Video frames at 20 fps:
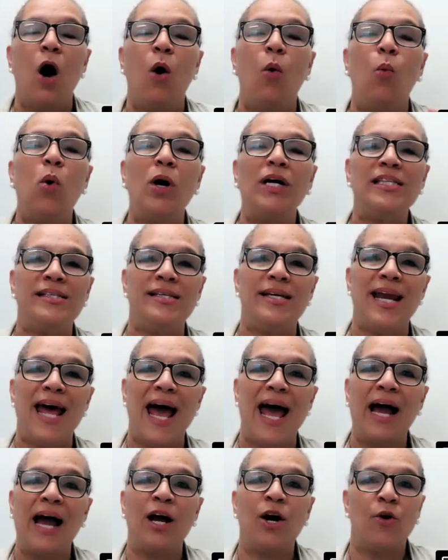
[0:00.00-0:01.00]
What's an
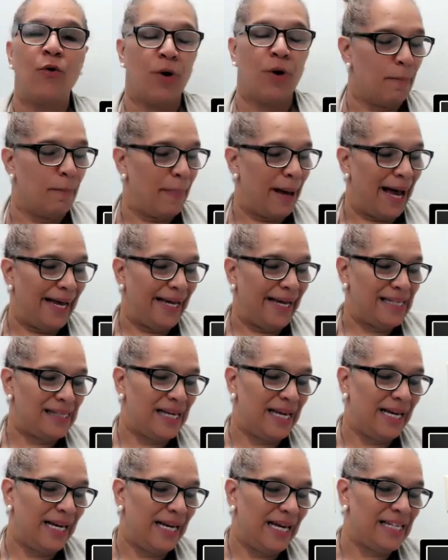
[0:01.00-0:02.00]
anchoring bias?
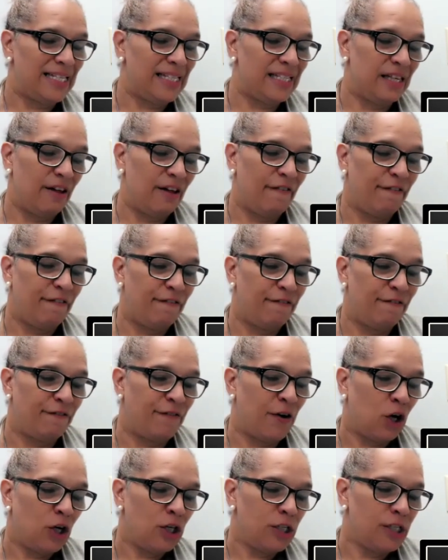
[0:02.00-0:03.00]
It is the
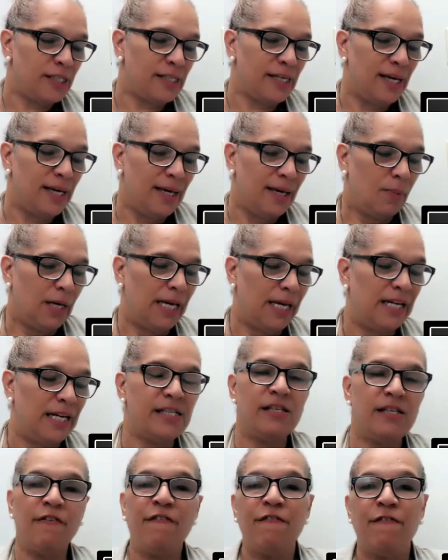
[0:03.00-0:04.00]

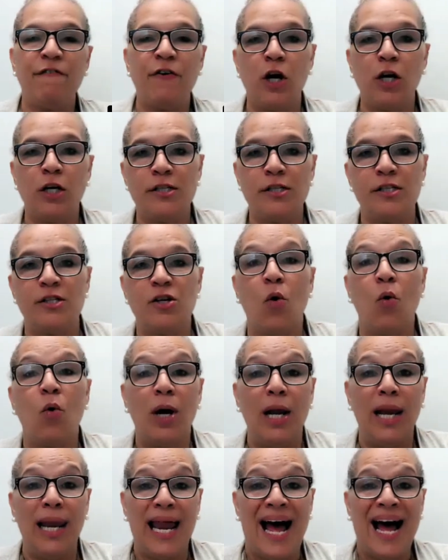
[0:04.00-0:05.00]
first
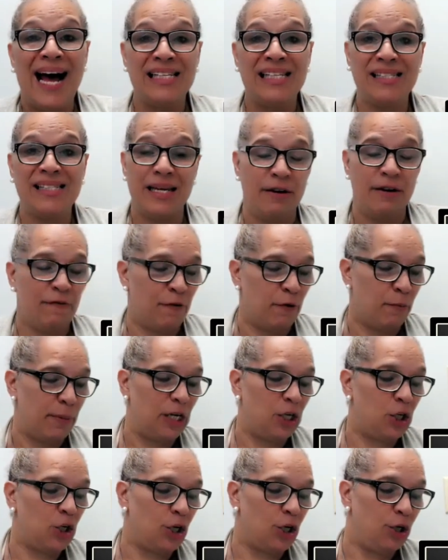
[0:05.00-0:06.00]
or last
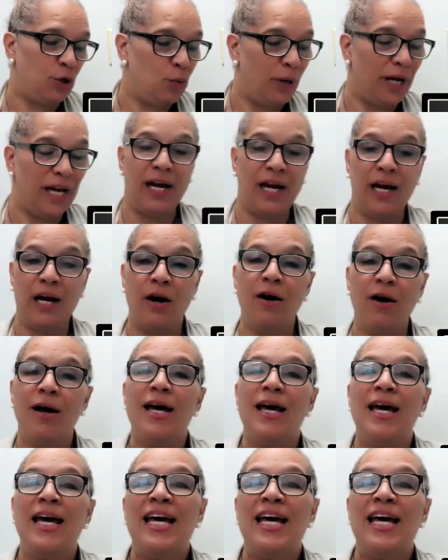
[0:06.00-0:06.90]
information you hear